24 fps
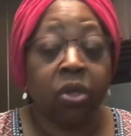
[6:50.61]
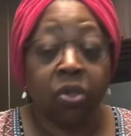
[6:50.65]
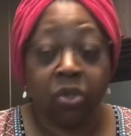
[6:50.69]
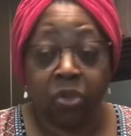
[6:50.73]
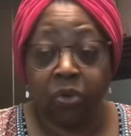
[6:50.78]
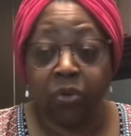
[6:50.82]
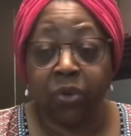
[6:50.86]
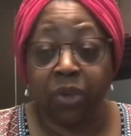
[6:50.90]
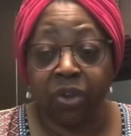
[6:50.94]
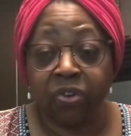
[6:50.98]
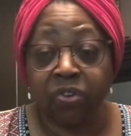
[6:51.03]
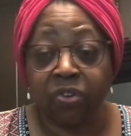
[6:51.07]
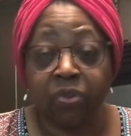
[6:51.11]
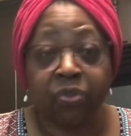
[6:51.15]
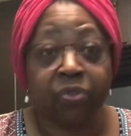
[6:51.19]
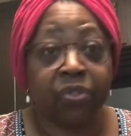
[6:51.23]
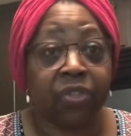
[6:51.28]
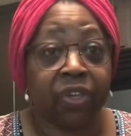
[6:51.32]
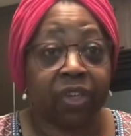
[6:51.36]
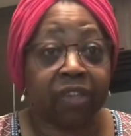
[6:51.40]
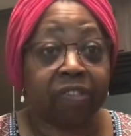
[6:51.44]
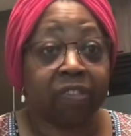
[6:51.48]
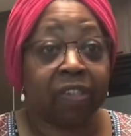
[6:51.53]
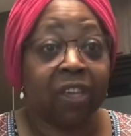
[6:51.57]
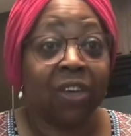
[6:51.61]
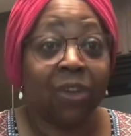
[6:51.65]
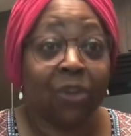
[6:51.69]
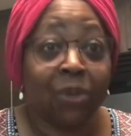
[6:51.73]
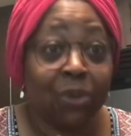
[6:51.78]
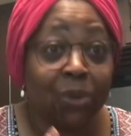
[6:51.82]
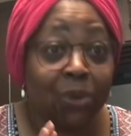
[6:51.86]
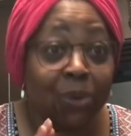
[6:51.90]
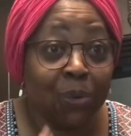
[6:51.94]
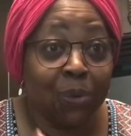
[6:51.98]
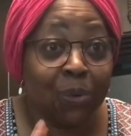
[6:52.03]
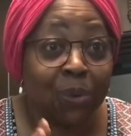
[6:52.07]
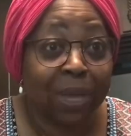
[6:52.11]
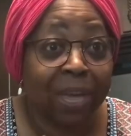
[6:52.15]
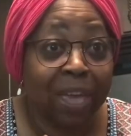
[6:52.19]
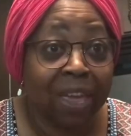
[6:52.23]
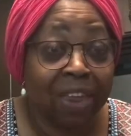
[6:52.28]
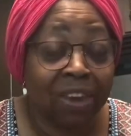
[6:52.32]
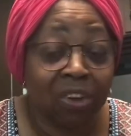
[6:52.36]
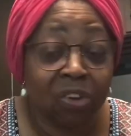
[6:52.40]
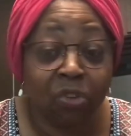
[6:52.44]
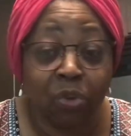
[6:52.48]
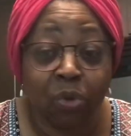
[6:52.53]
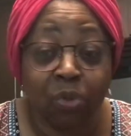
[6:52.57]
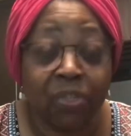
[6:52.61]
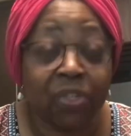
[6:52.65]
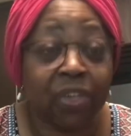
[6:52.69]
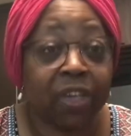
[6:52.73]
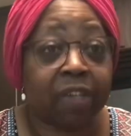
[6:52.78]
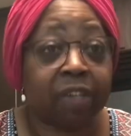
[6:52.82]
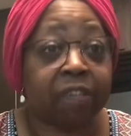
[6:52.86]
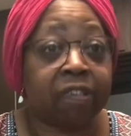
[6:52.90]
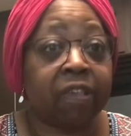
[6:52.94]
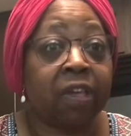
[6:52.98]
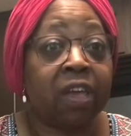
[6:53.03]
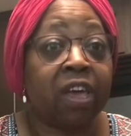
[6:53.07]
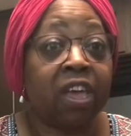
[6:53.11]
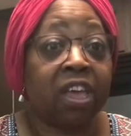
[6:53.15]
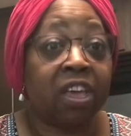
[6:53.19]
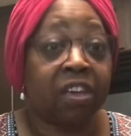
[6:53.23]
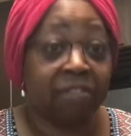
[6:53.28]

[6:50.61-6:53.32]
you can do this you can do this